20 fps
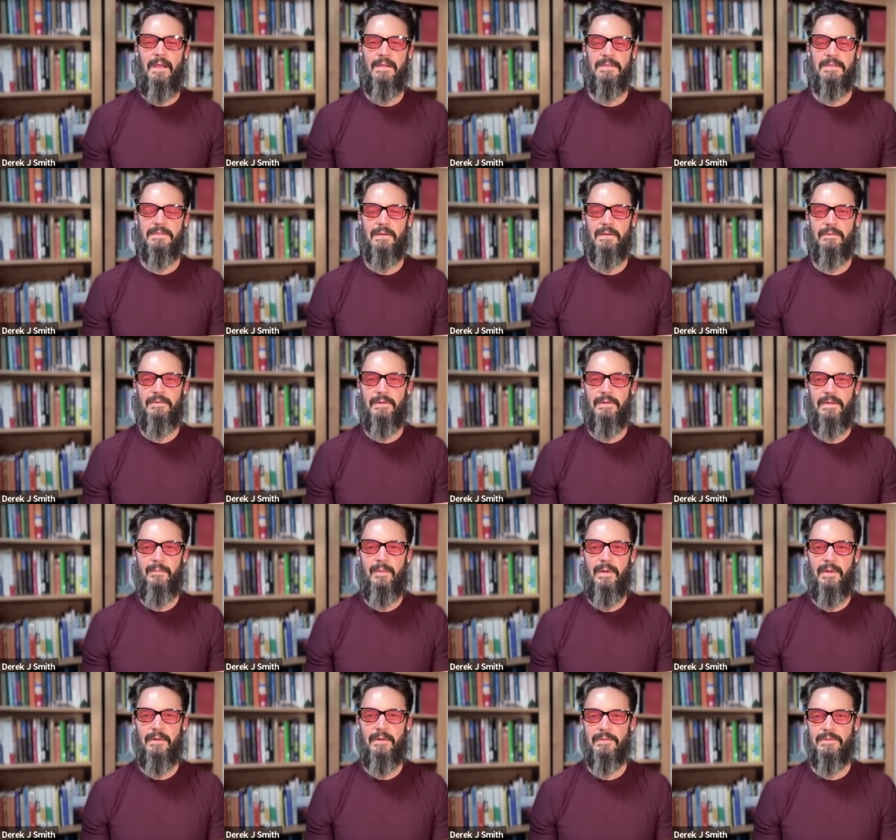And it's so
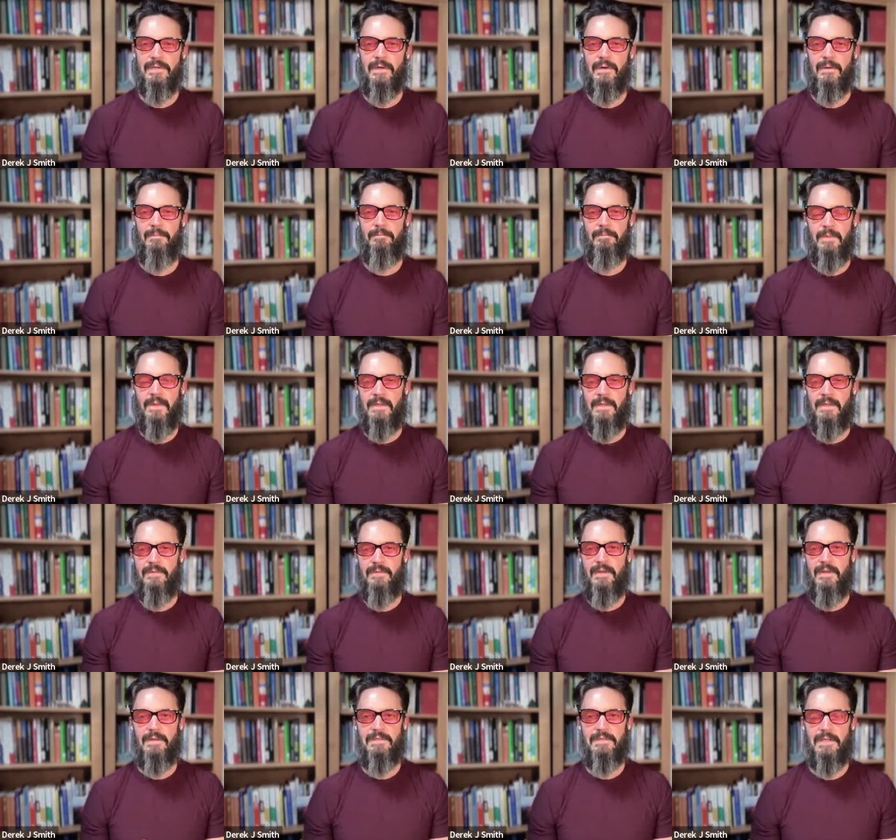fundamental. So in
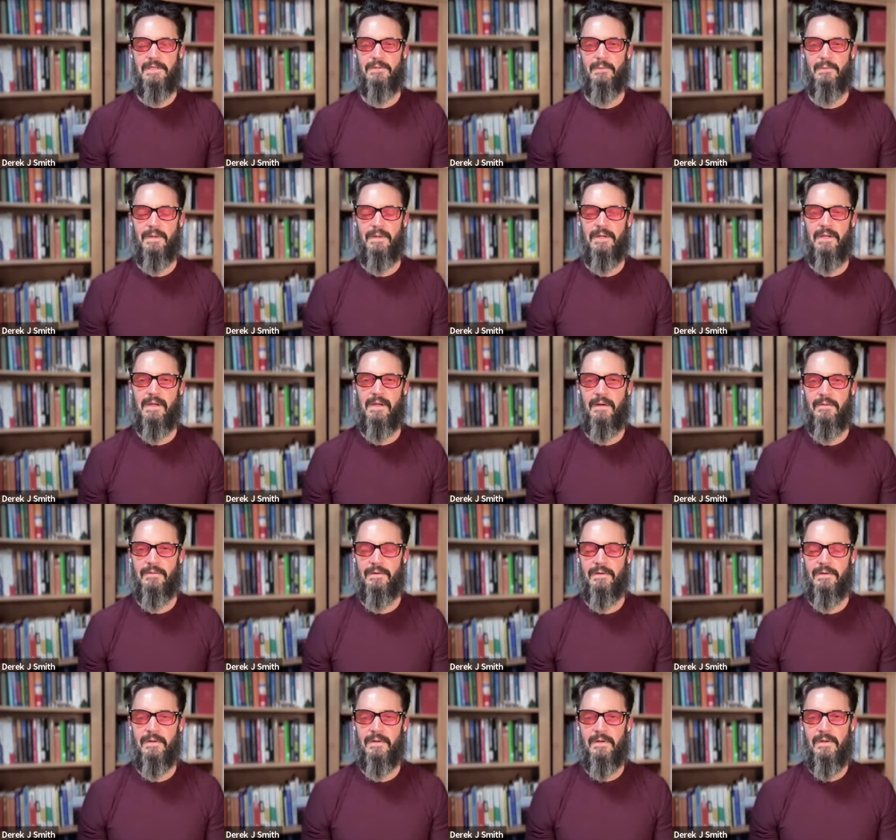these videos, I just wanted to
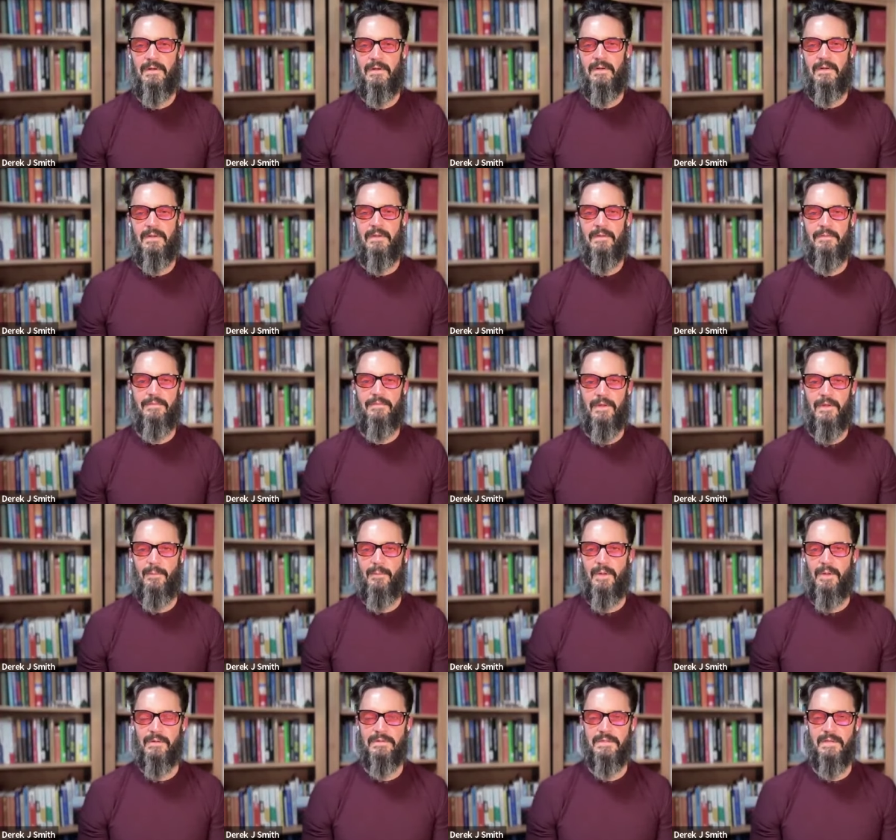cover the
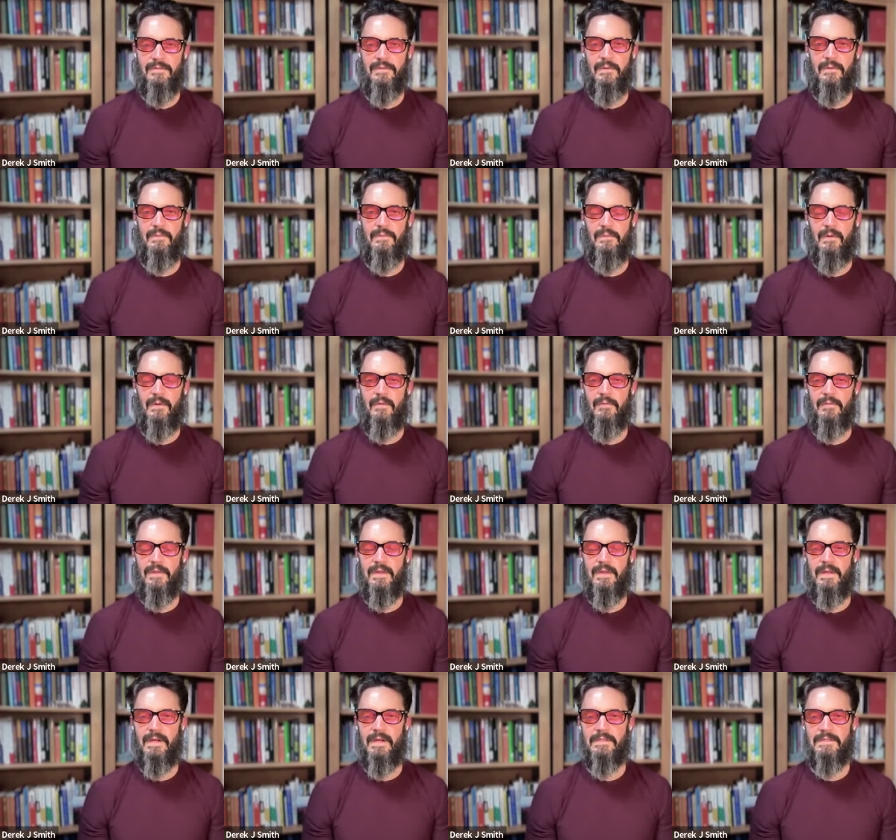fundamentals of it
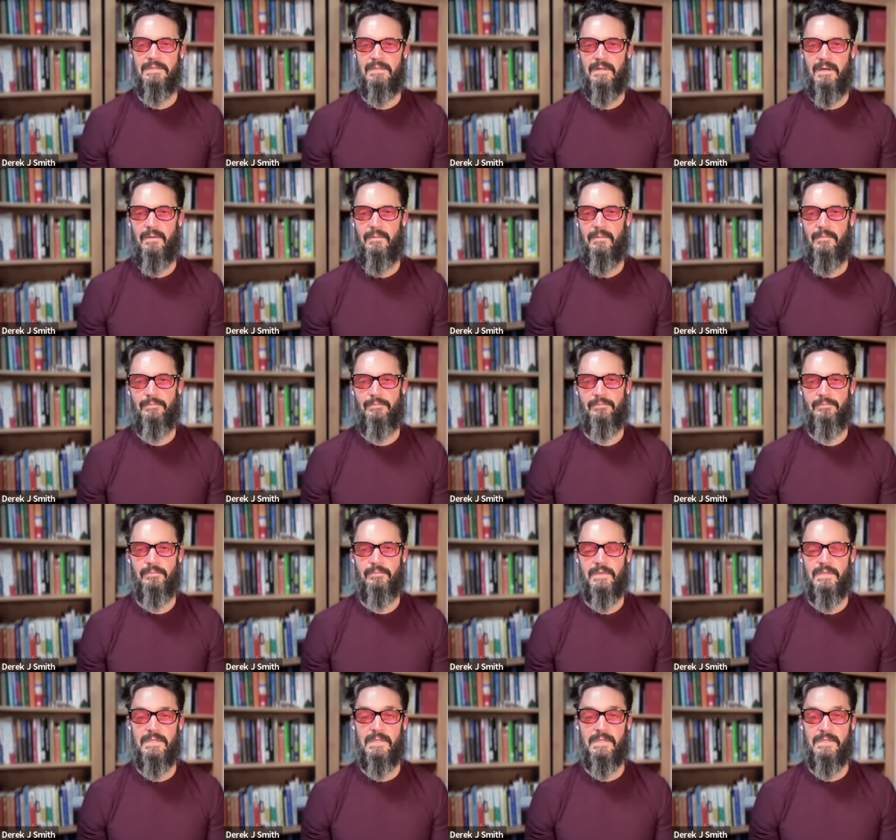over the next
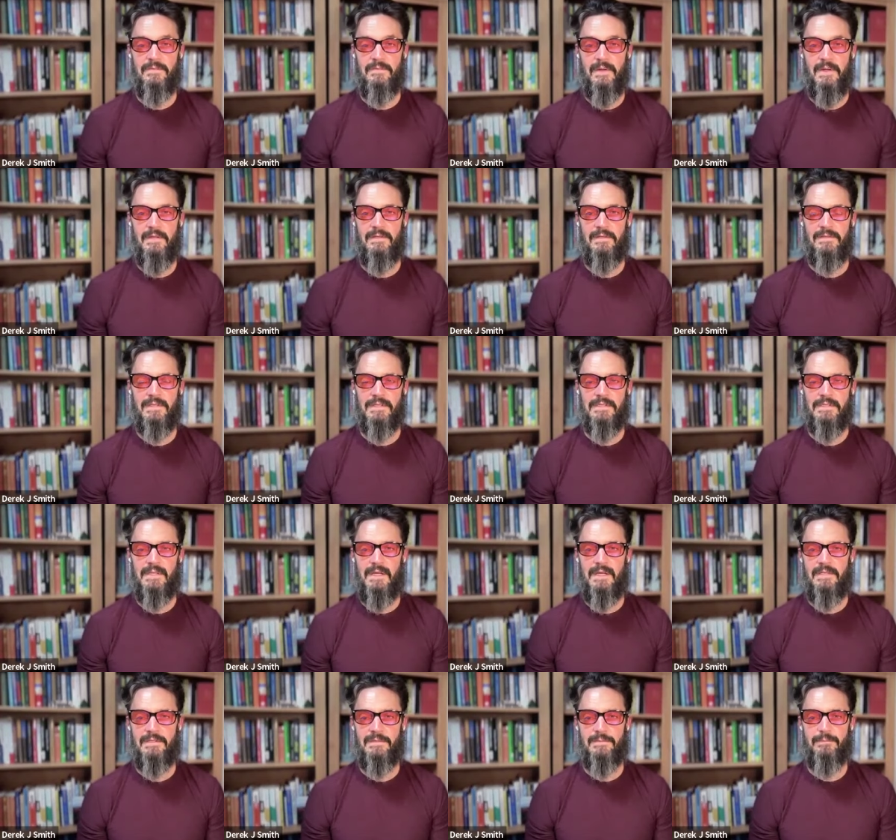6 videos,
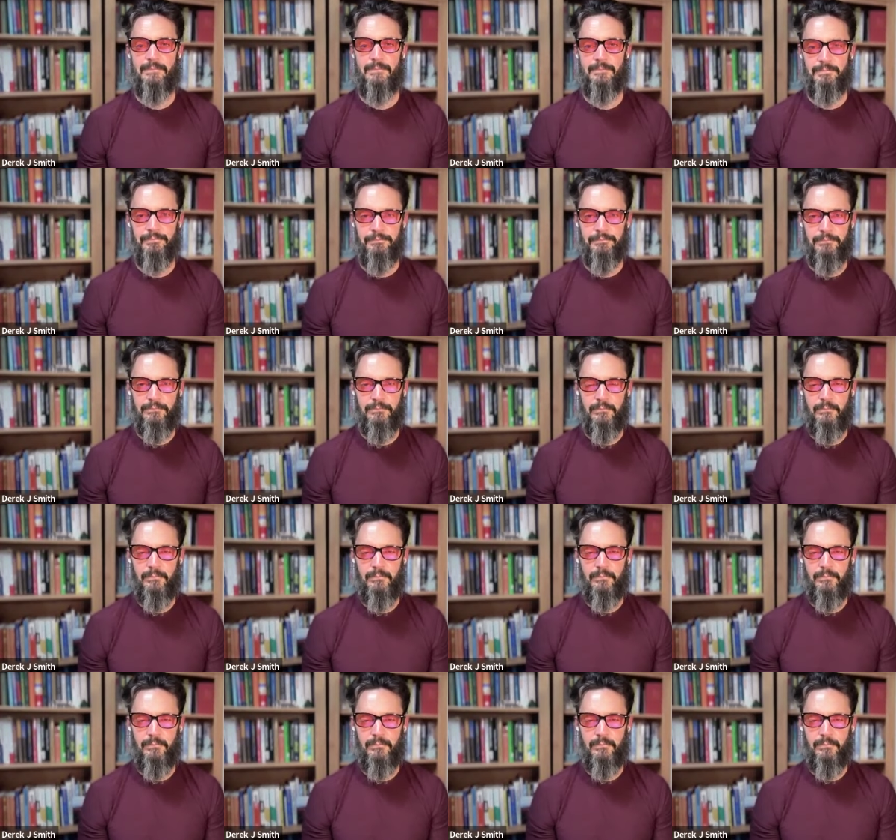6 days.